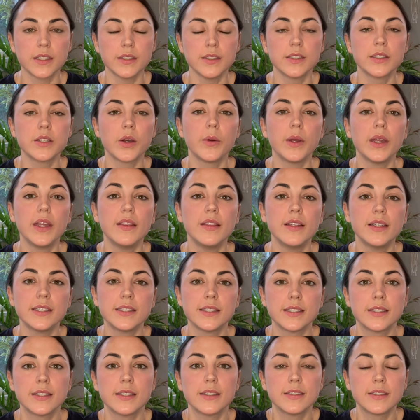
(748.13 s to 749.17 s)
And so in
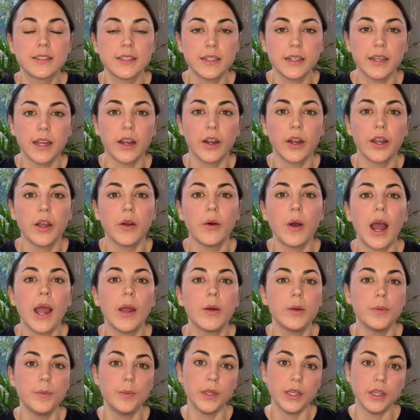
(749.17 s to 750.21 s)
this scenario, I
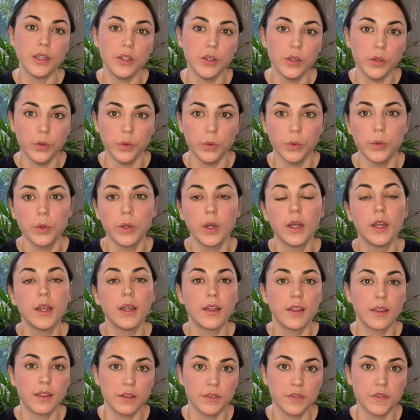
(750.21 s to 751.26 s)
would be you,
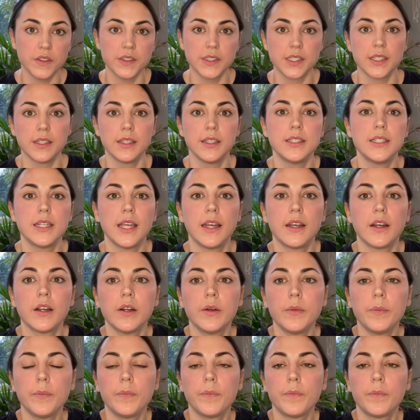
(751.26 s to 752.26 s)
the facilitator.